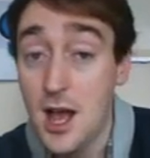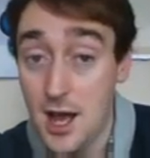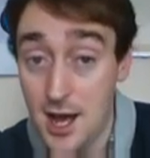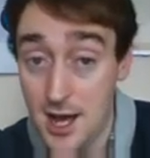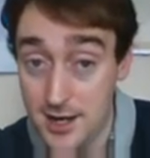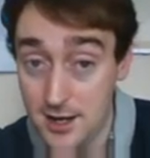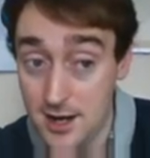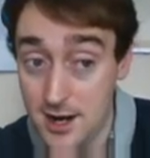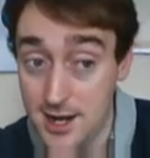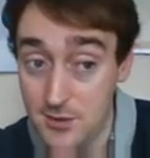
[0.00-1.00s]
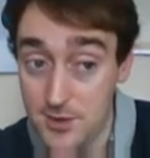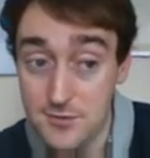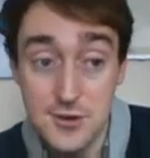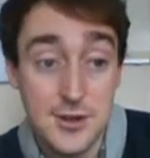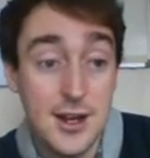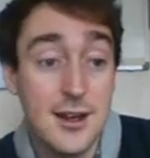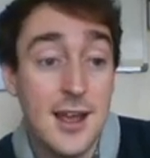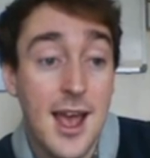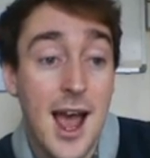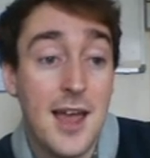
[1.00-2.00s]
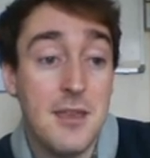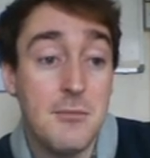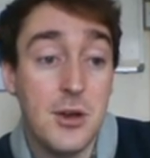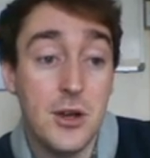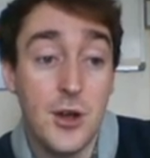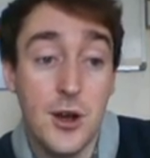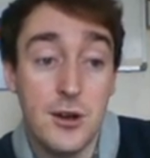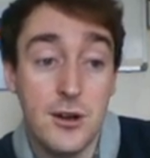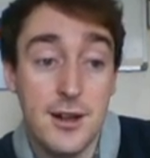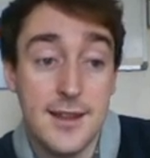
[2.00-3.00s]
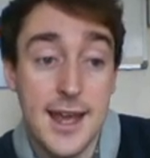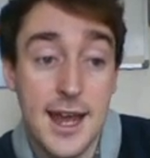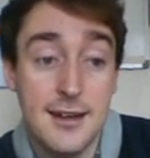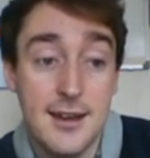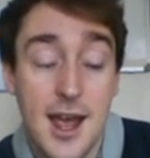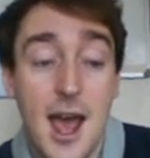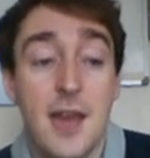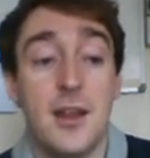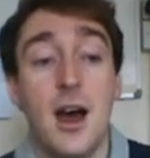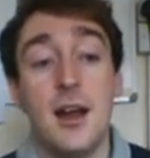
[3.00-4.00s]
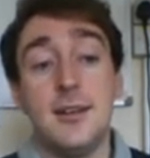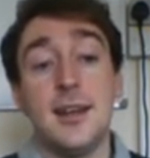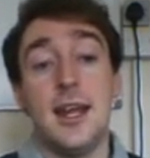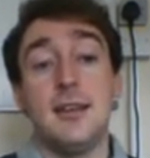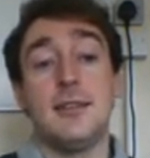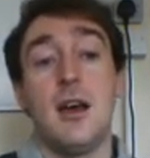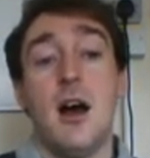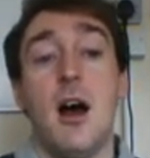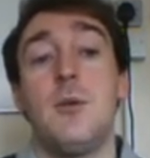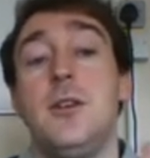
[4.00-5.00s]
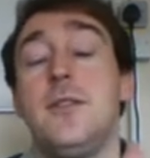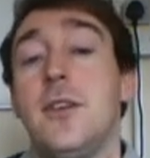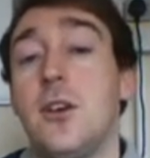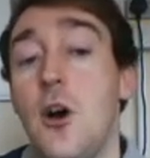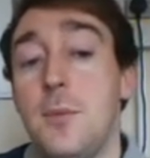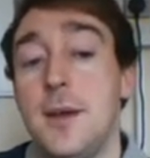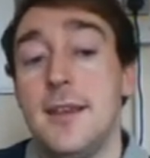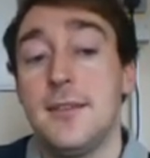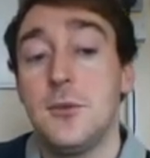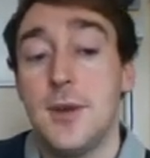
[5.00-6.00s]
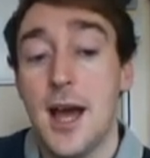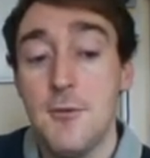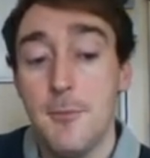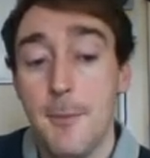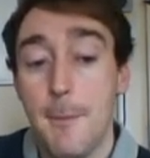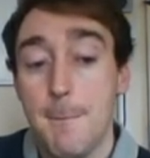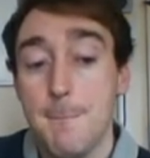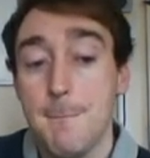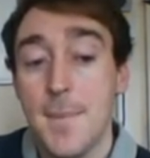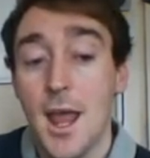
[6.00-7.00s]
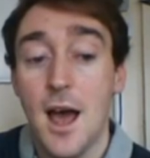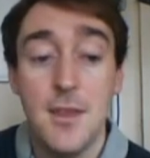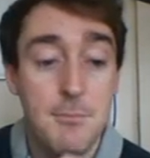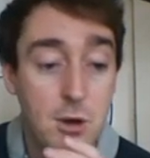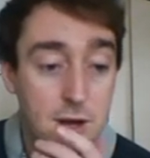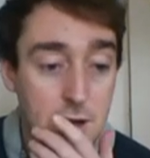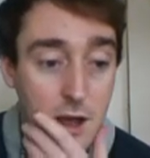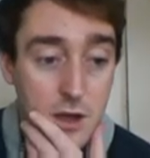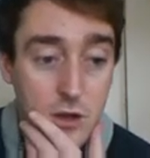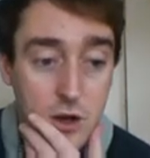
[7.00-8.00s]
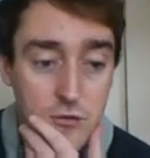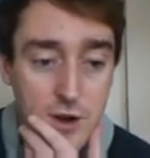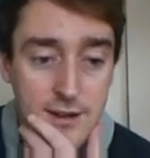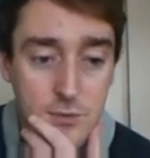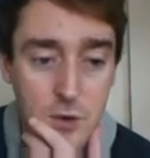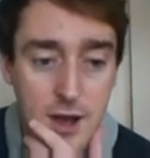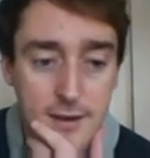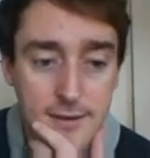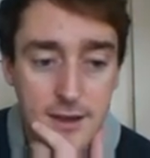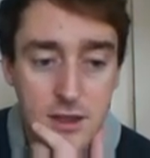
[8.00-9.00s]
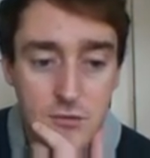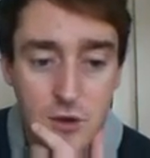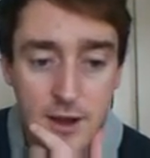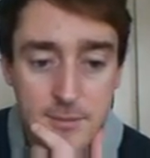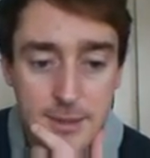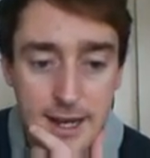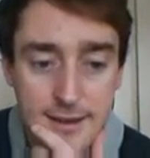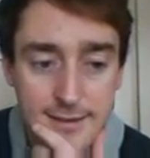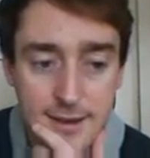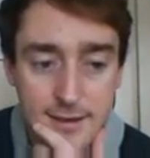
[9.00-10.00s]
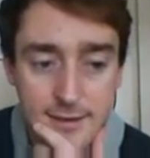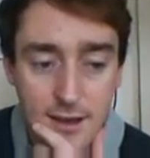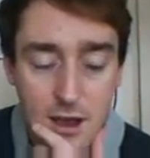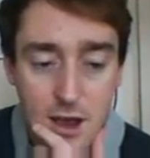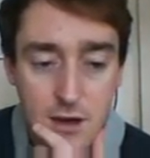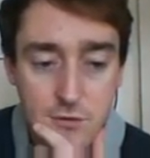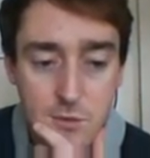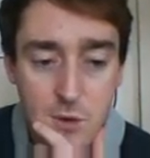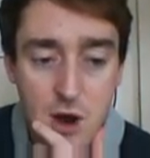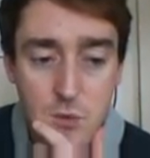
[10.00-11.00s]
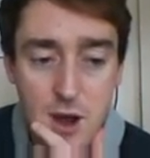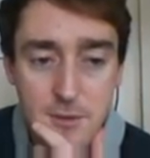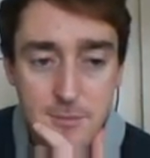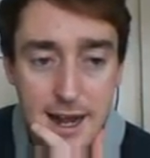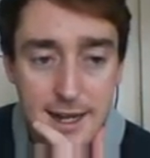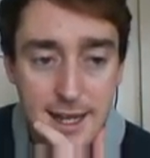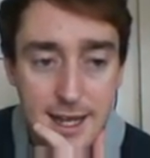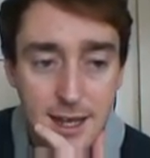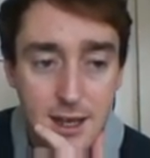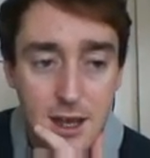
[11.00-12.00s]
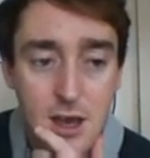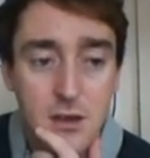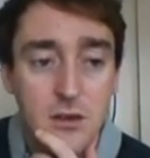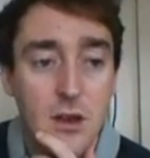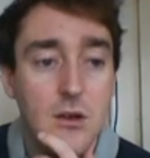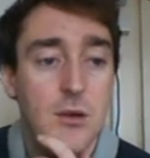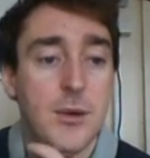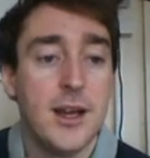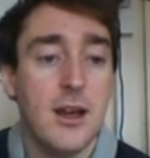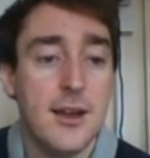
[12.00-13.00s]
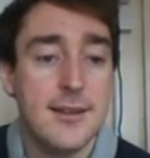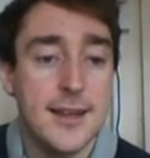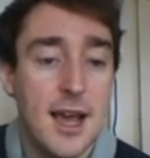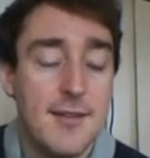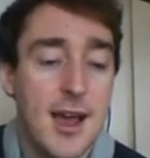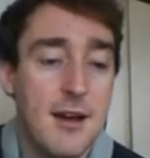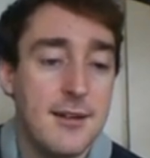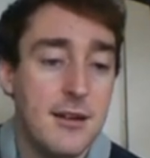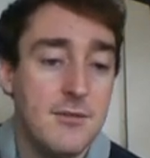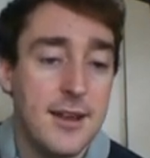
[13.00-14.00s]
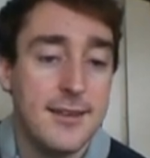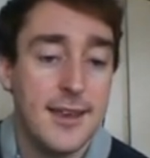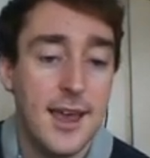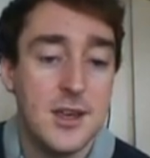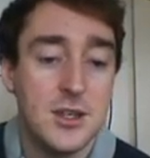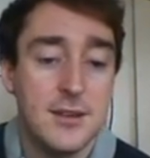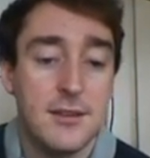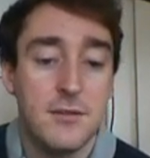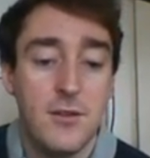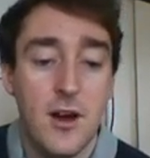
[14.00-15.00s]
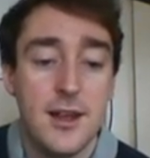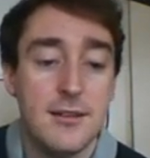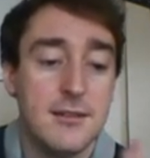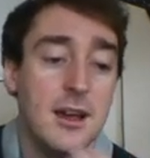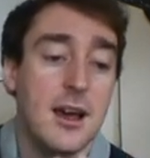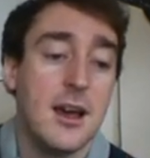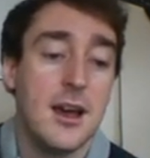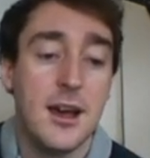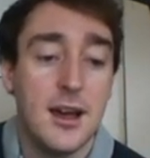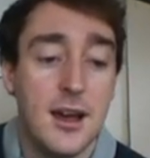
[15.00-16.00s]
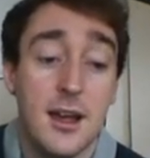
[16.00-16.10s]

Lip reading: underline it with a ruler, and then put a colon at the end. And then underneath, I want you to copy this all out, and then put in the correct words in the right places from our word bank here. So we're going to carry out an investigation to find the...